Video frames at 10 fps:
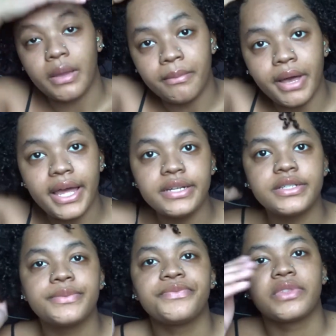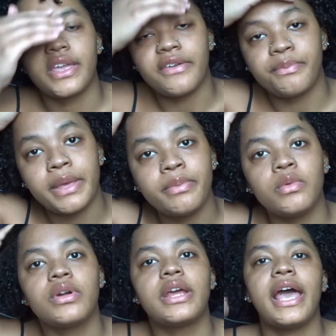But if people
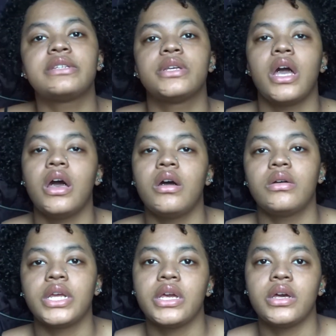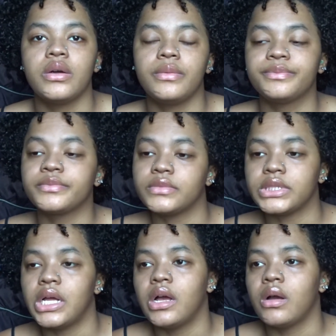were to ask me, oh, Nia,
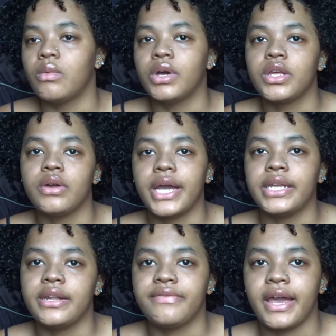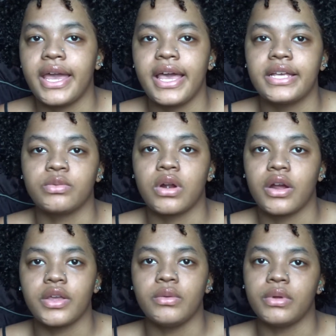what do you identify as? What
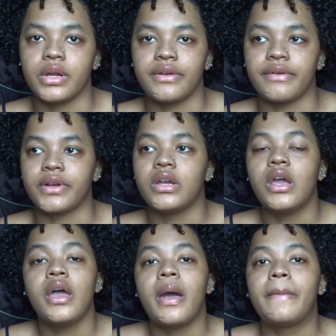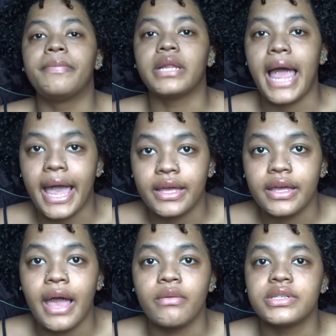are you? Whatever. Black.
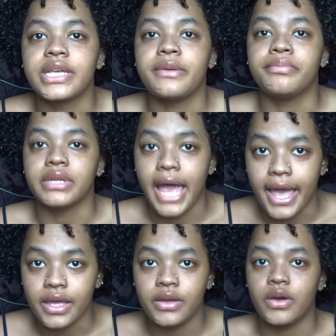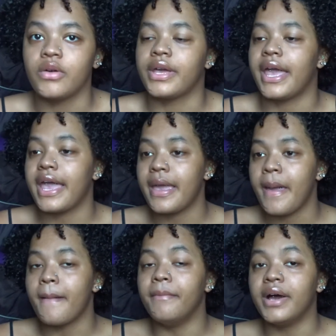I would say black, okay?
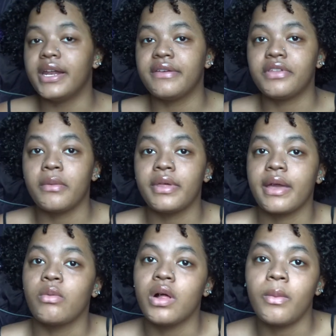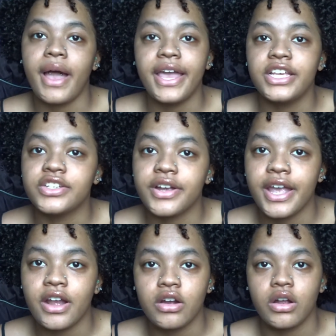But if they'd be like, well, why is your
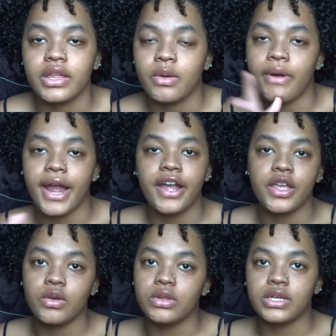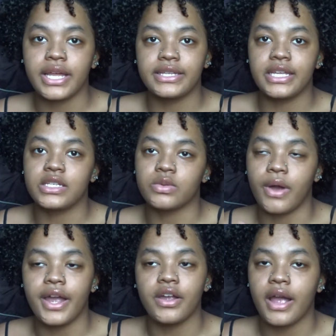hair curly? Why do you look like this?
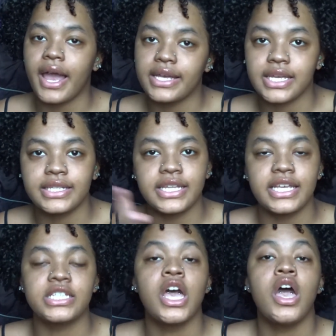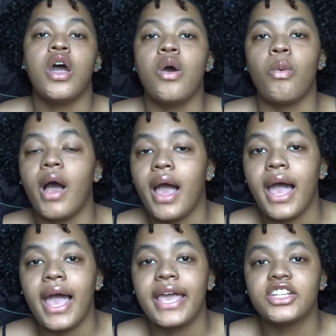Why are your eyes like this?
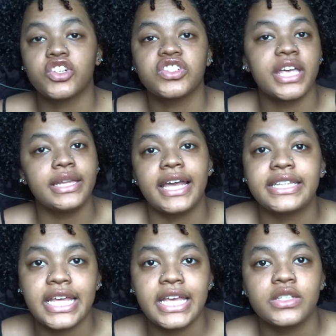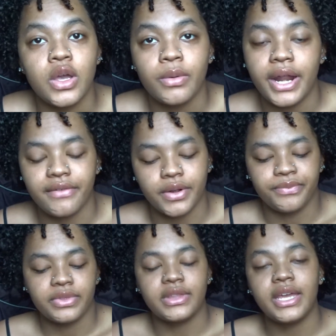Why is your skin like this? Whatever.
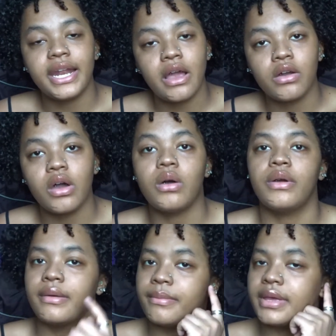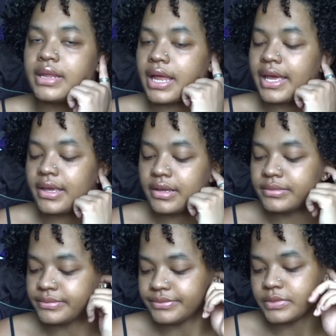Then I'll go and be like,
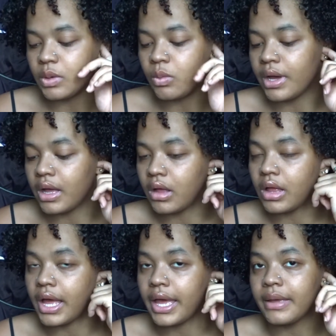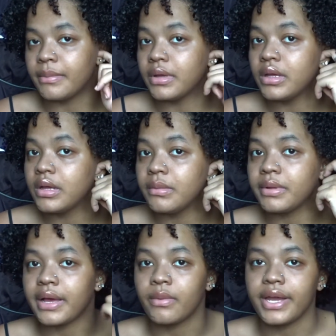well, I am
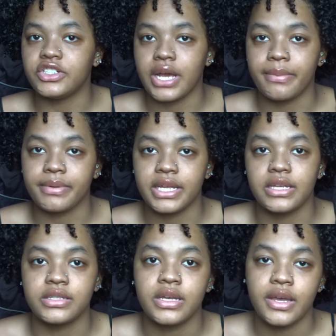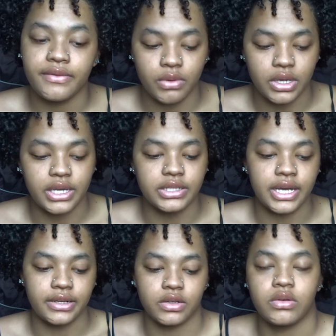black, white, and Japanese. If you want to get
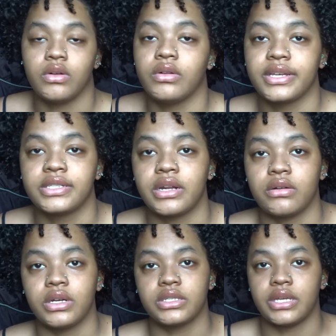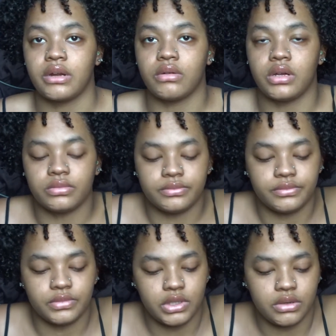technical, etc., etc.
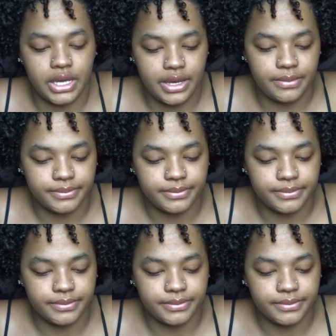Okay?